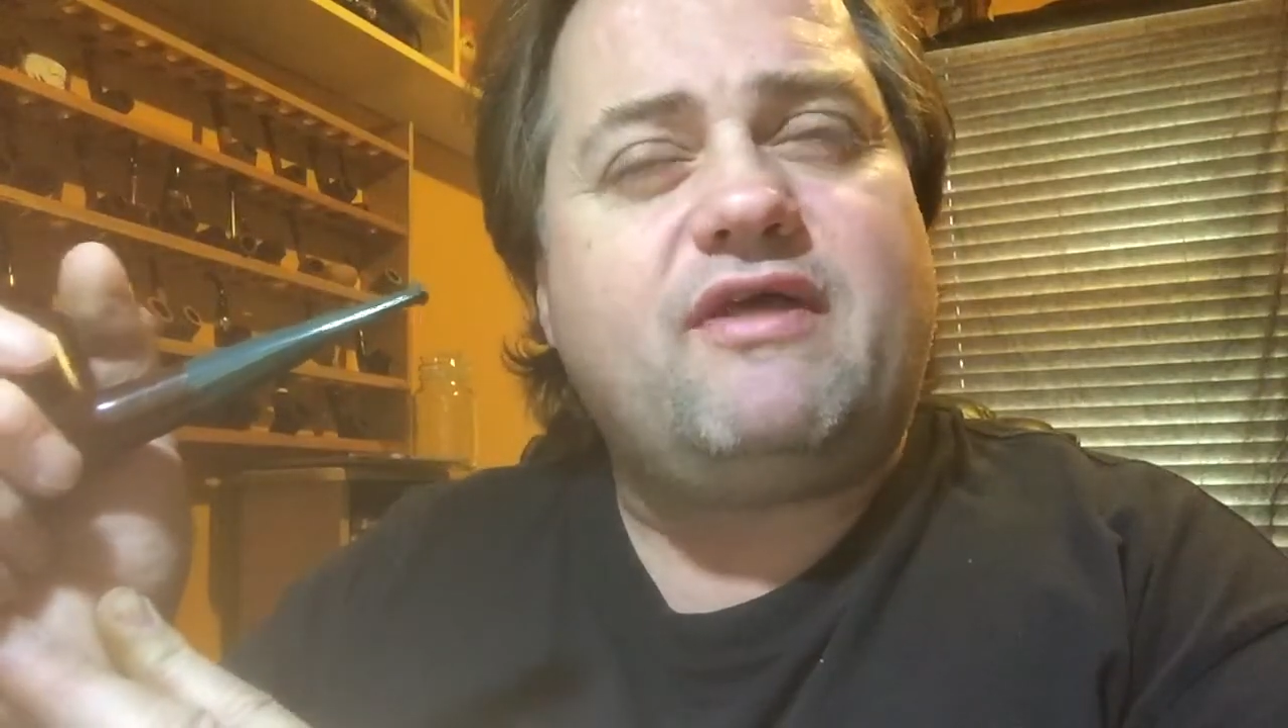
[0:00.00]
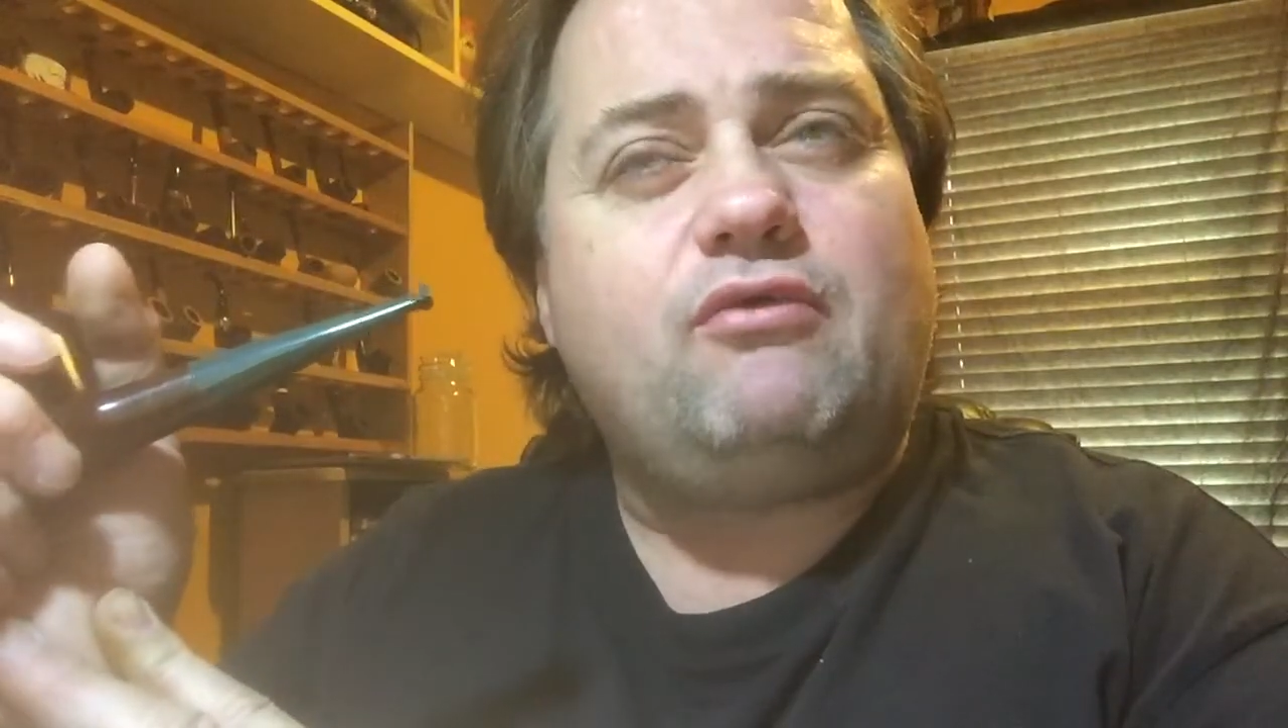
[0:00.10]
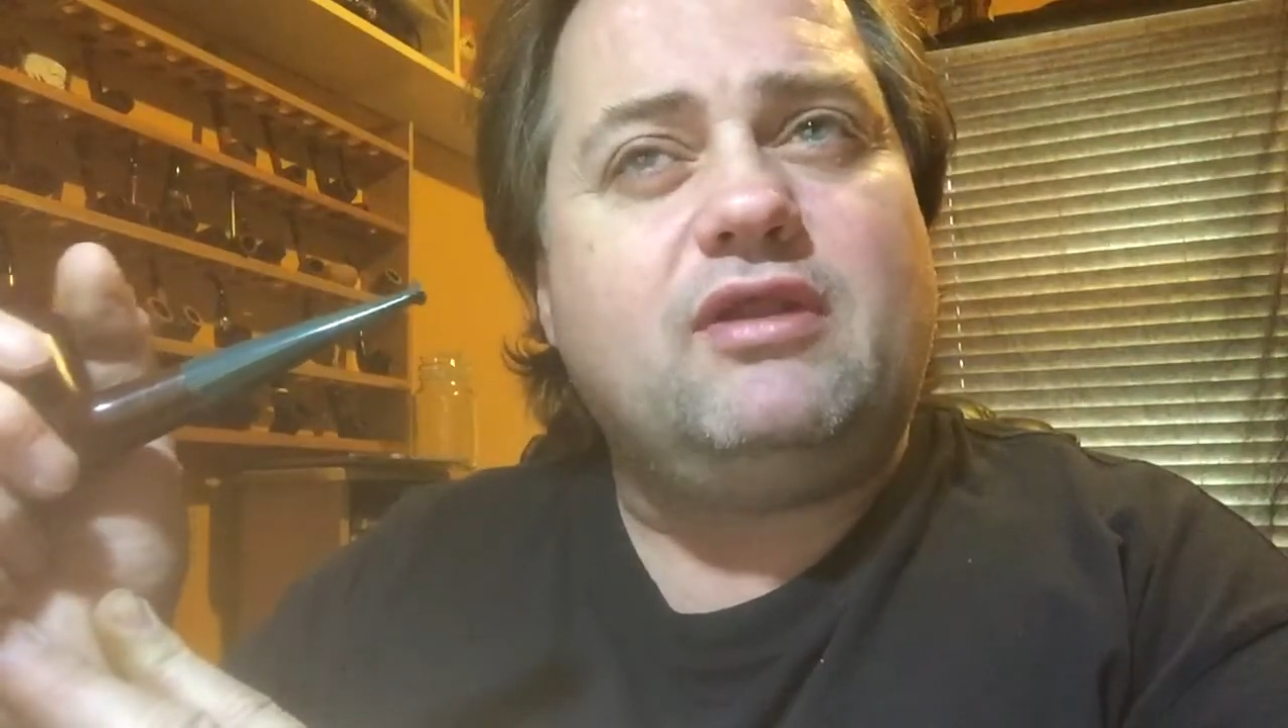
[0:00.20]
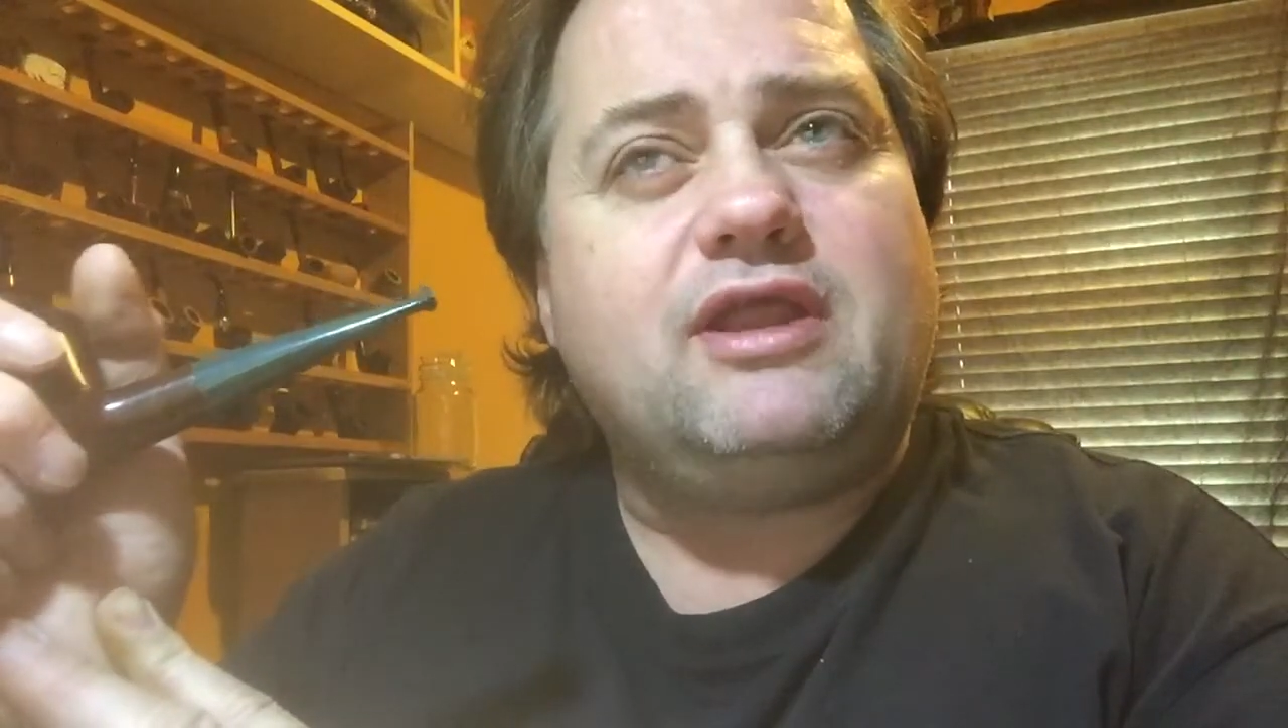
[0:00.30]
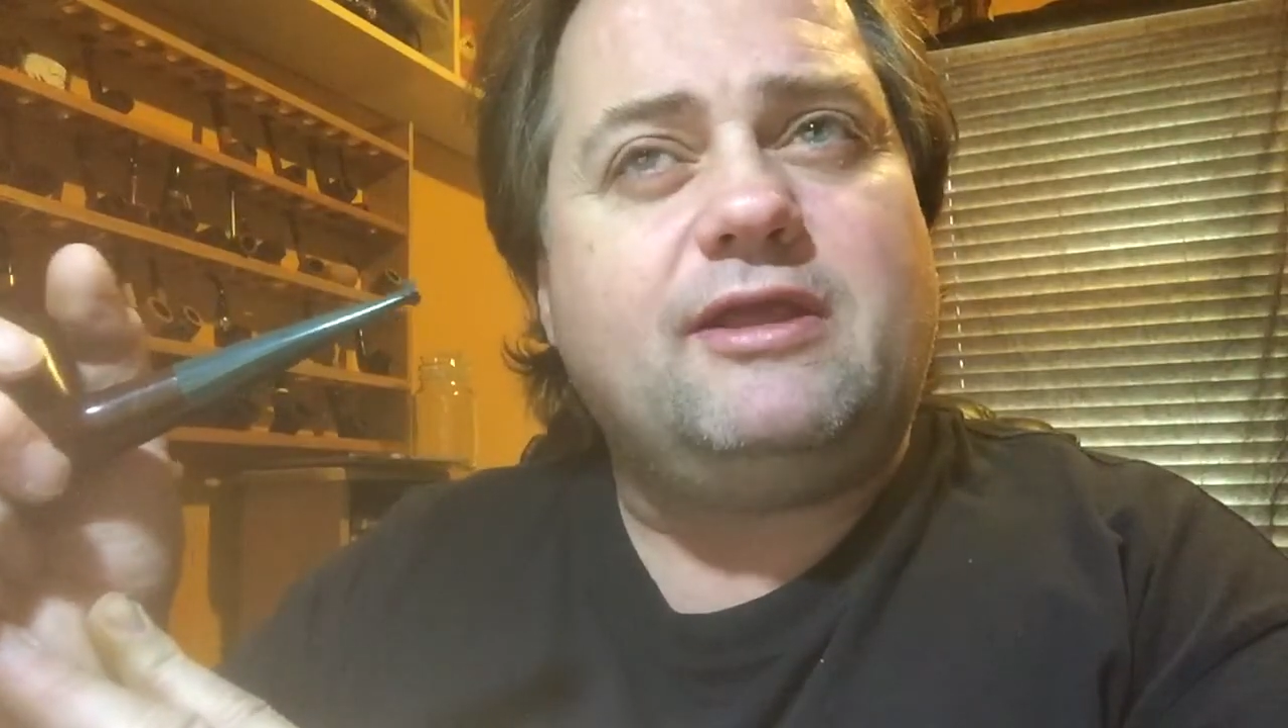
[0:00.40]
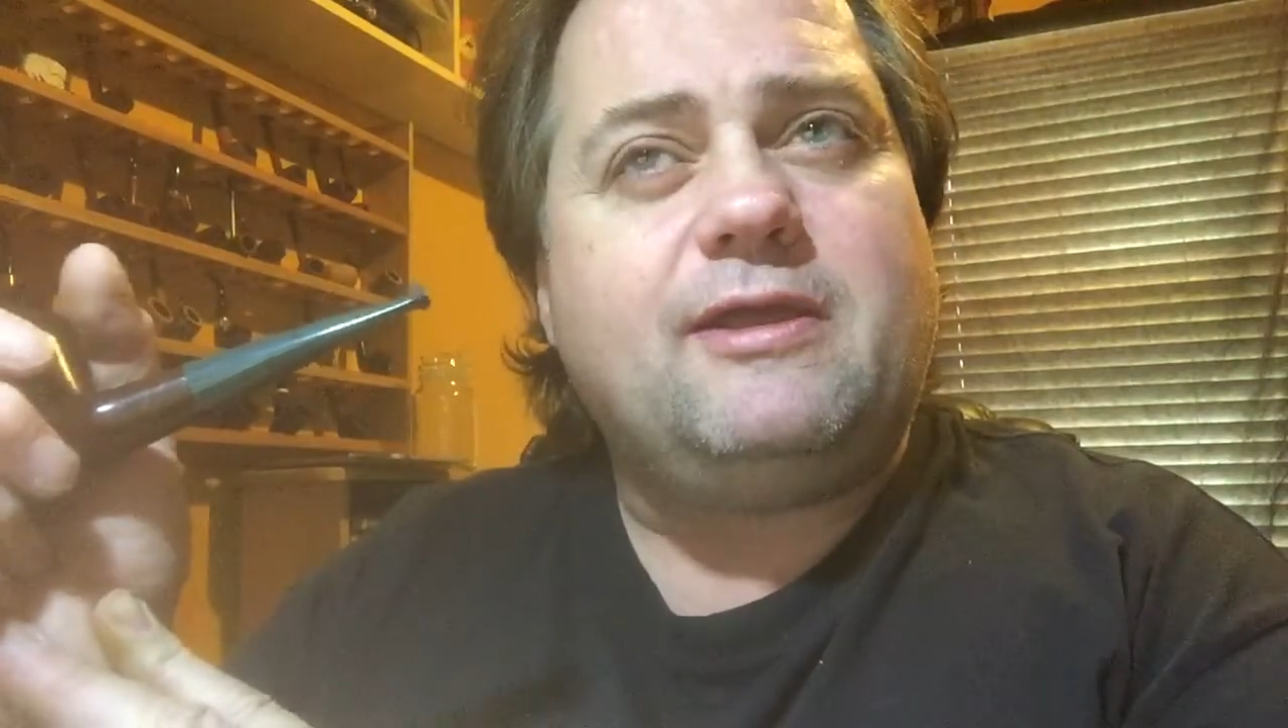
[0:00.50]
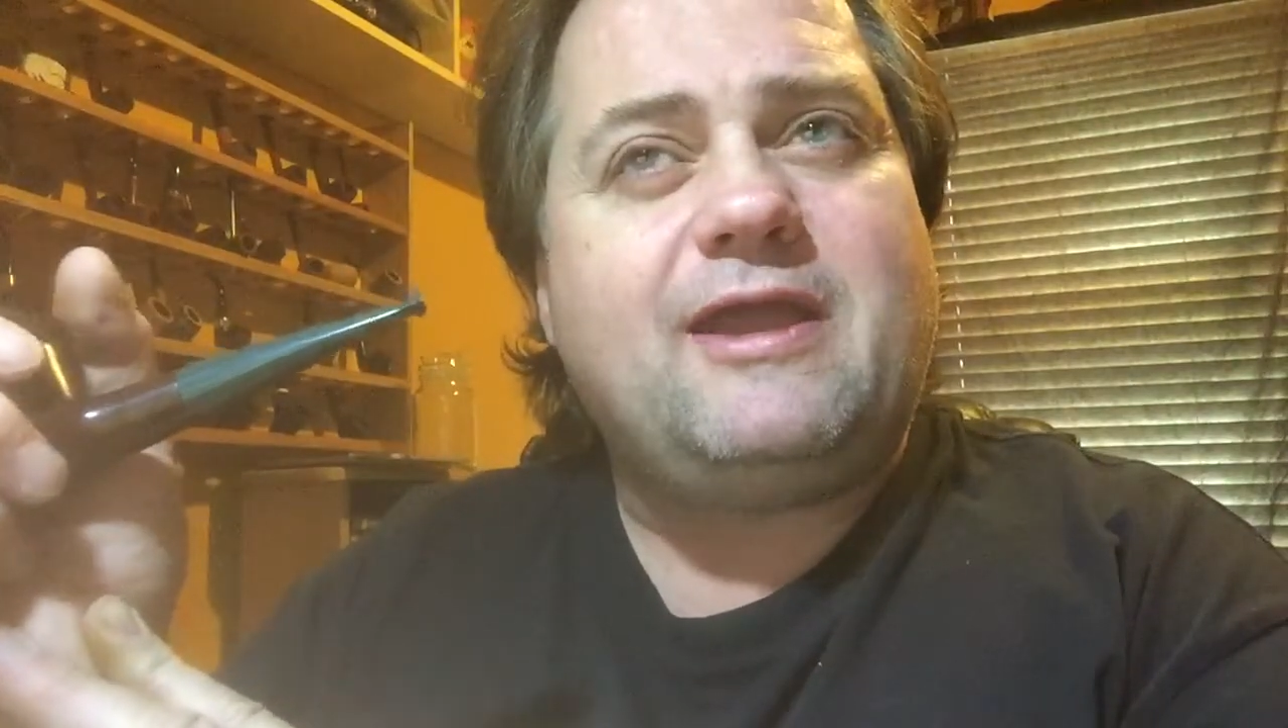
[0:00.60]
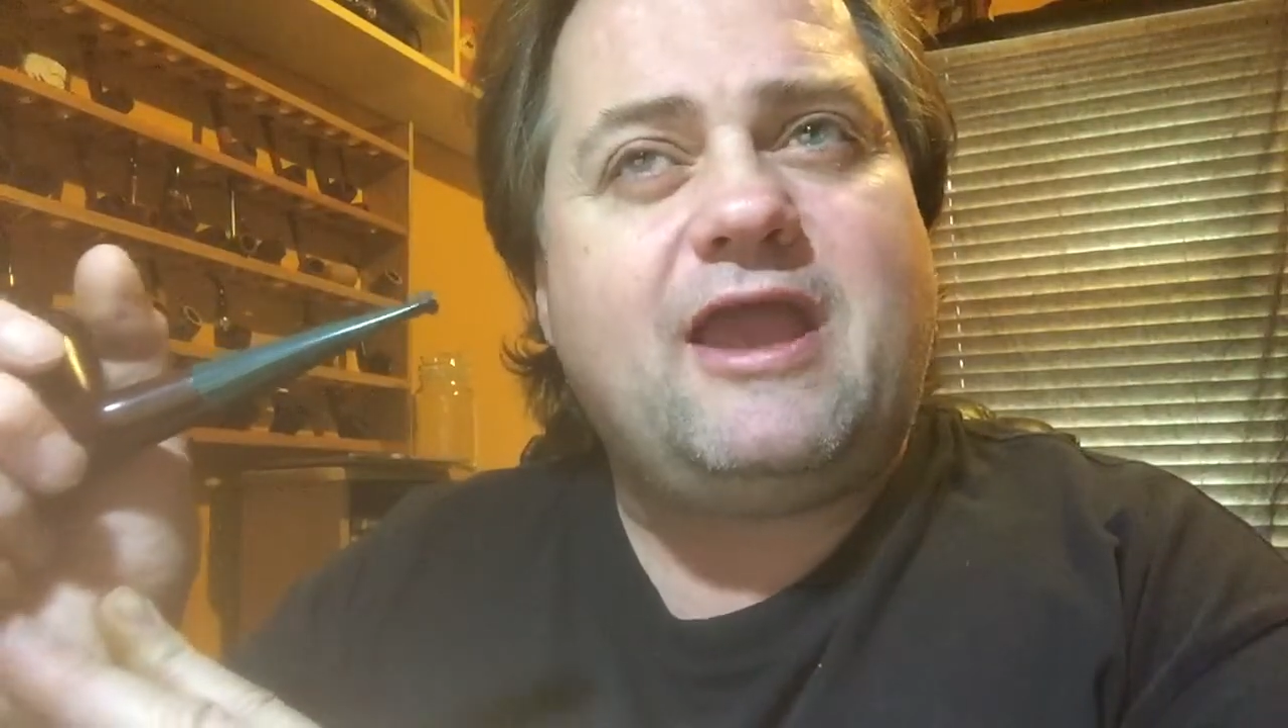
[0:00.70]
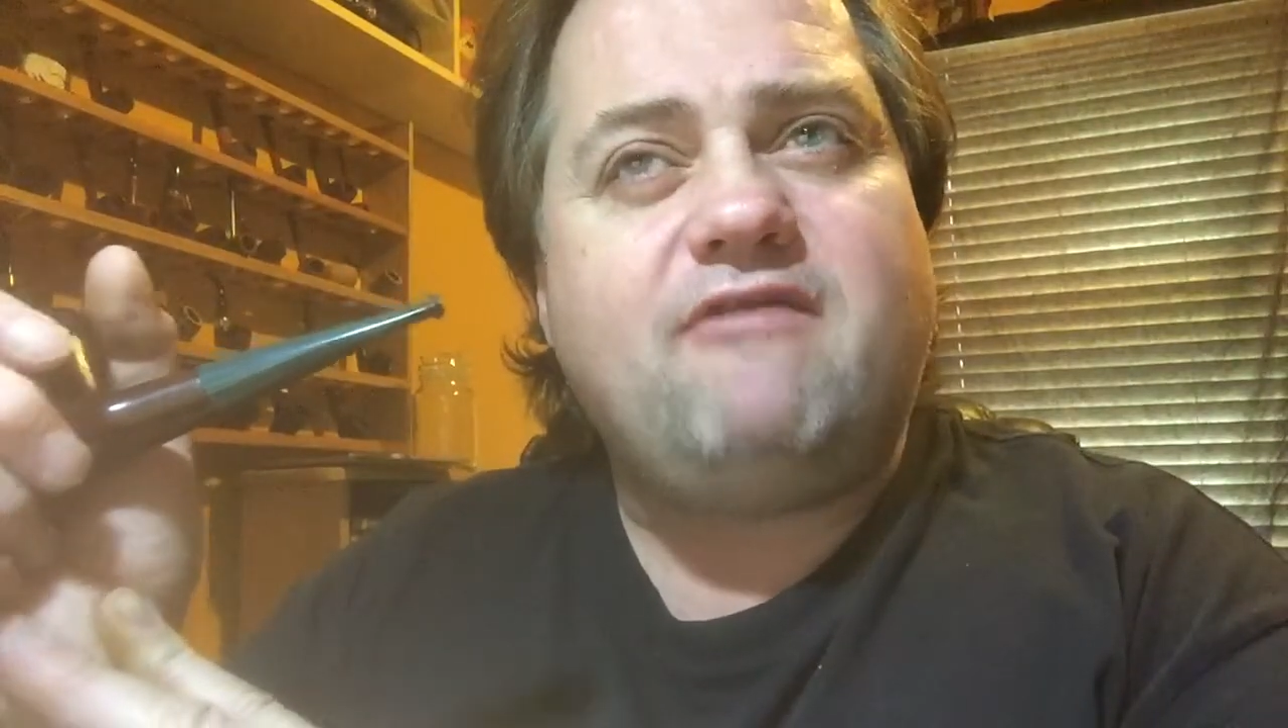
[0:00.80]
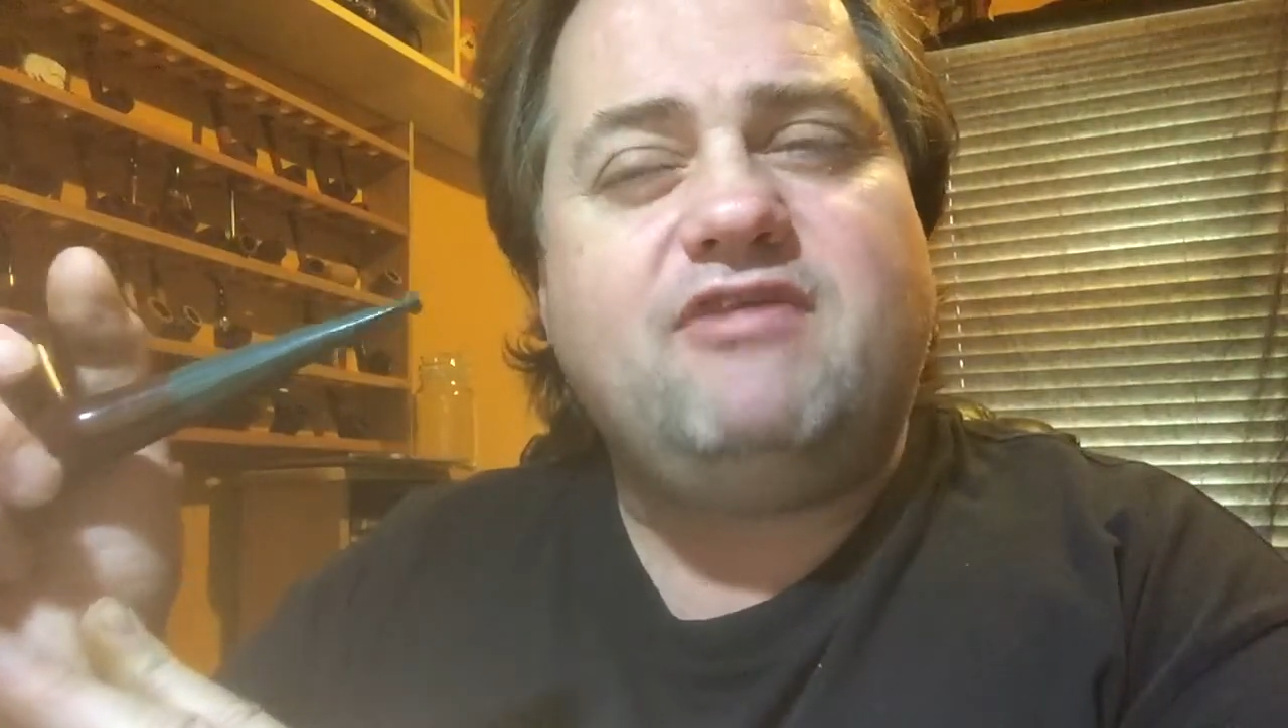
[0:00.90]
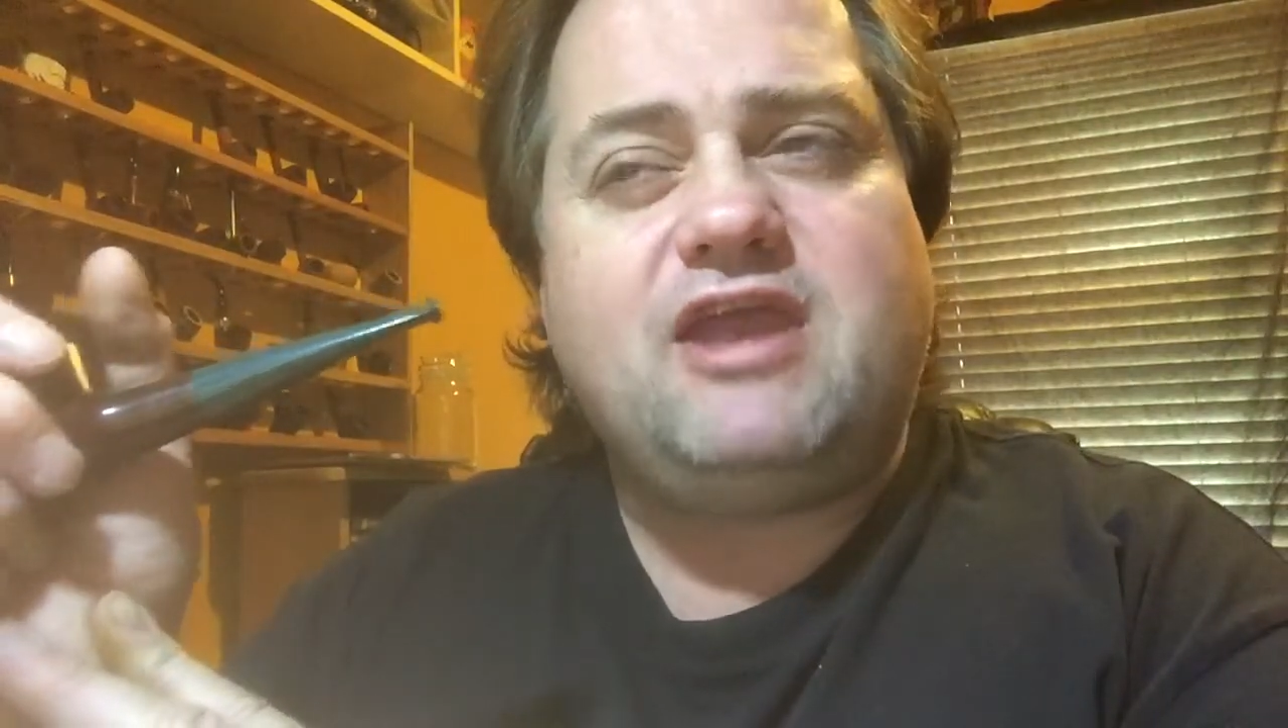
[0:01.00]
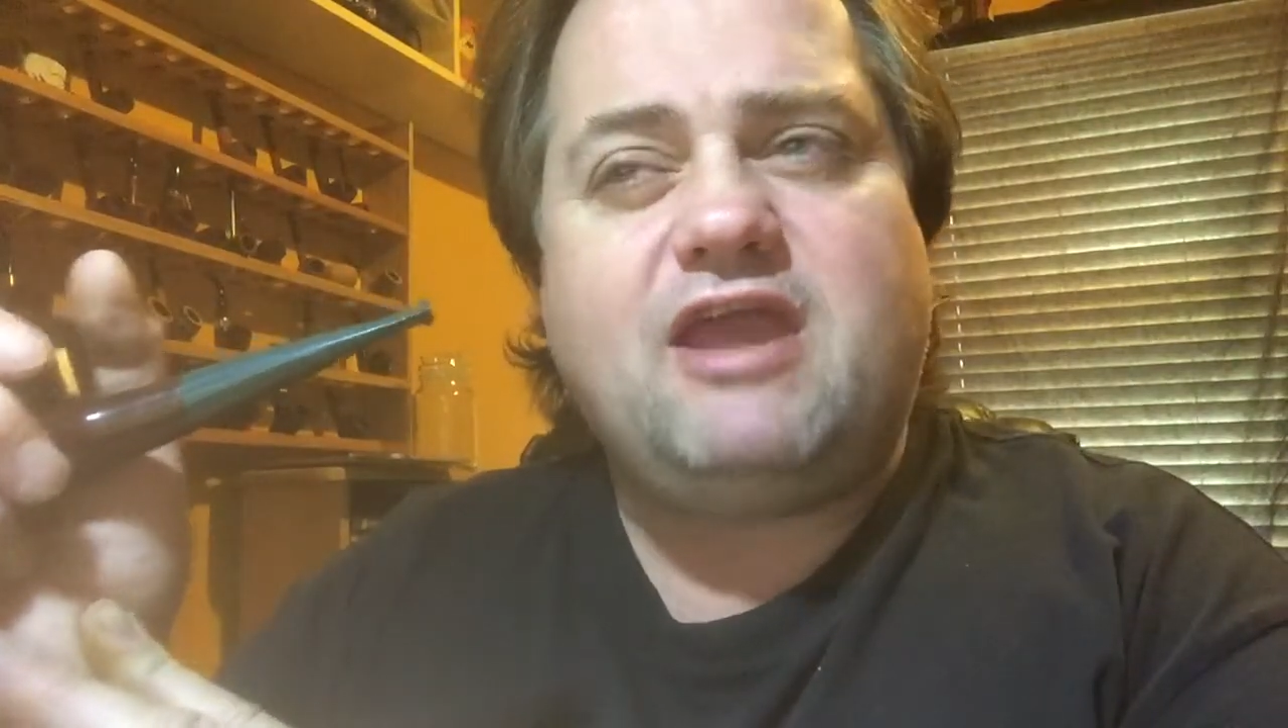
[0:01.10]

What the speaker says: that really heavy,